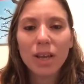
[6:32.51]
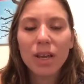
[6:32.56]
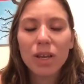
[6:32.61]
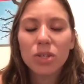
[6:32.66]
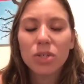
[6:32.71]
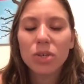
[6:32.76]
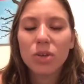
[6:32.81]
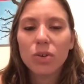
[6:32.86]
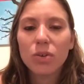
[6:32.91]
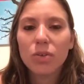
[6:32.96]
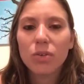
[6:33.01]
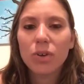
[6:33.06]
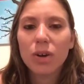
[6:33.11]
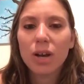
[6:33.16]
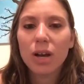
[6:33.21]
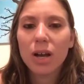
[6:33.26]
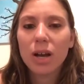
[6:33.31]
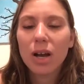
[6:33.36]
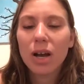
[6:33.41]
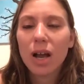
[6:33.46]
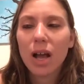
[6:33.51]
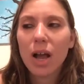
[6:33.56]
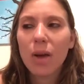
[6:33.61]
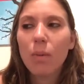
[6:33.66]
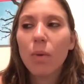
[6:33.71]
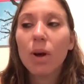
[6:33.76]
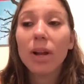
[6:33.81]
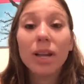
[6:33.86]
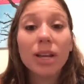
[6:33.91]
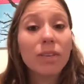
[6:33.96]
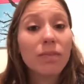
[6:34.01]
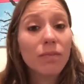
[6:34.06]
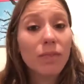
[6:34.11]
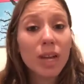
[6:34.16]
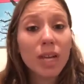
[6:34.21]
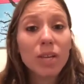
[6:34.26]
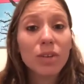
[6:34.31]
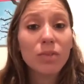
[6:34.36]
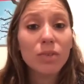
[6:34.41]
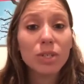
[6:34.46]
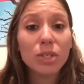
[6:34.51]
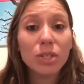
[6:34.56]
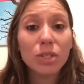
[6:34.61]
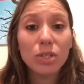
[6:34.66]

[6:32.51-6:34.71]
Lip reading: So I want to invite you into